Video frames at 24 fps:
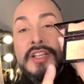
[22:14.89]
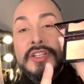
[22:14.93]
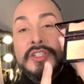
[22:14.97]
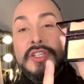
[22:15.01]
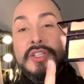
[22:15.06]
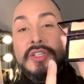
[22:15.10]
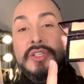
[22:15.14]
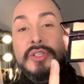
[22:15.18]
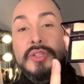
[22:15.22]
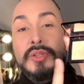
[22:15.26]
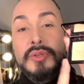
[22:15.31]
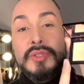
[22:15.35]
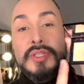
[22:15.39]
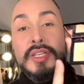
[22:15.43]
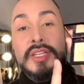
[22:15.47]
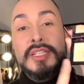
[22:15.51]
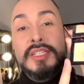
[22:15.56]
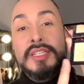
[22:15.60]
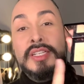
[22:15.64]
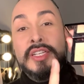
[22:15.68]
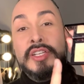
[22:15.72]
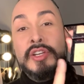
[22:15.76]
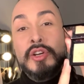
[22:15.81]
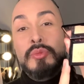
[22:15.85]
To use a
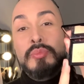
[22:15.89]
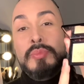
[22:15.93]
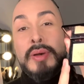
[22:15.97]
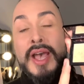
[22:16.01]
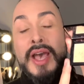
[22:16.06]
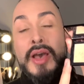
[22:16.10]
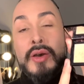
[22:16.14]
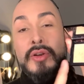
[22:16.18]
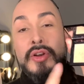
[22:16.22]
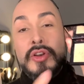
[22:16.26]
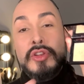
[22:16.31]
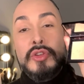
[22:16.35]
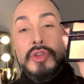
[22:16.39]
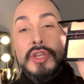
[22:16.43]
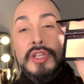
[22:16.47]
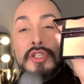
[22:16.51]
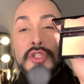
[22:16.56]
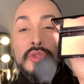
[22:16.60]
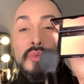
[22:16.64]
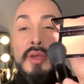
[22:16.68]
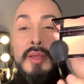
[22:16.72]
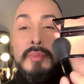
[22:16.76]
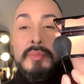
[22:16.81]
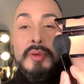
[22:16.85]
Neo powder, you can
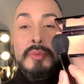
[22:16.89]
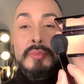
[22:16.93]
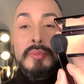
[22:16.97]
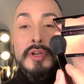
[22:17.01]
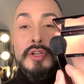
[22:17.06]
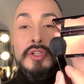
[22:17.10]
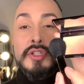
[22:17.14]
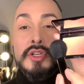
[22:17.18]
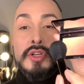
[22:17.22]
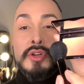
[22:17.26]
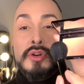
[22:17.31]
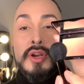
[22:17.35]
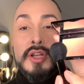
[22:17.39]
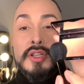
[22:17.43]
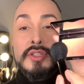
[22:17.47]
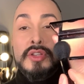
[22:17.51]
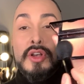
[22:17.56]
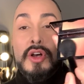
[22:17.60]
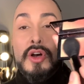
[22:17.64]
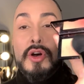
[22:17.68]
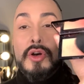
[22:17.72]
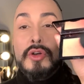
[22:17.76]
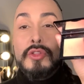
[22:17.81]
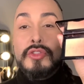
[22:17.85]
swipe your brush across
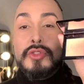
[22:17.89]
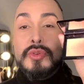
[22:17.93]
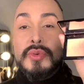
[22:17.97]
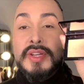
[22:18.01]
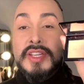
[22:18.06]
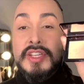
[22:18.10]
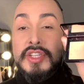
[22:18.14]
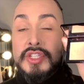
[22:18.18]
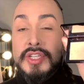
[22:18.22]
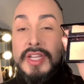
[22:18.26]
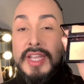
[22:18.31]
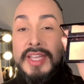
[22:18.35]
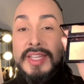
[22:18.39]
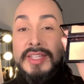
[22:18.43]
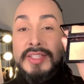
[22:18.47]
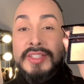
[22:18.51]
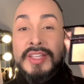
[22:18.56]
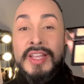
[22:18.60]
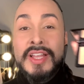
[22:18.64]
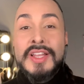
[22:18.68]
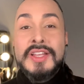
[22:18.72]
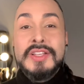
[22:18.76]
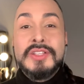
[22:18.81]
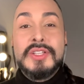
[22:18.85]
all three shades